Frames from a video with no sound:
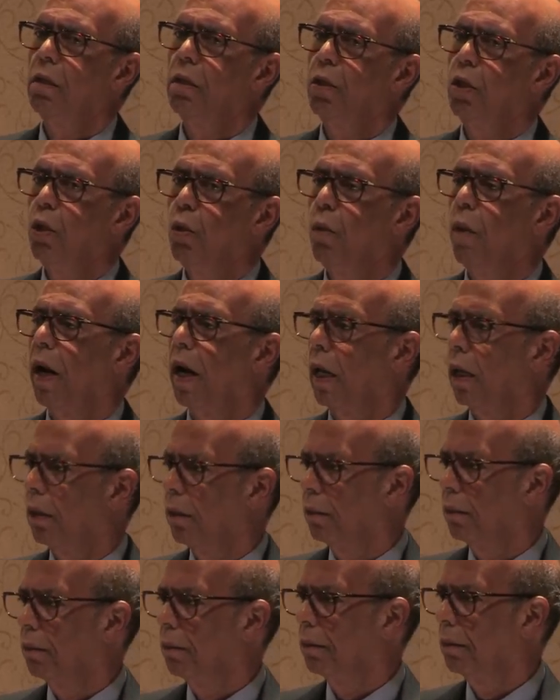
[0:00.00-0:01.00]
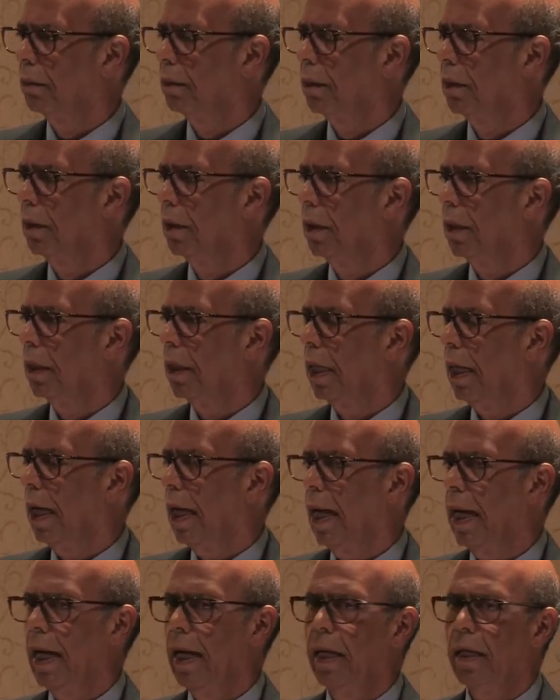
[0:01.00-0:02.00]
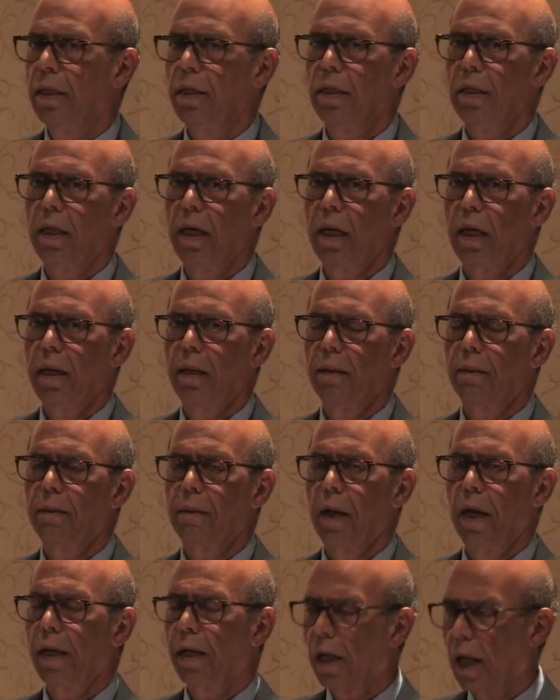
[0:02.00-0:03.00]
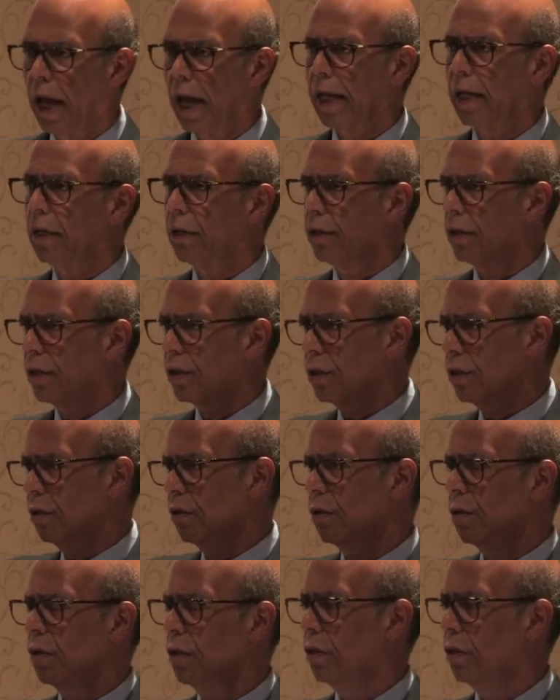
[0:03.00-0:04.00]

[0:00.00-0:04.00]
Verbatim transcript: do well. And uh, unlike the students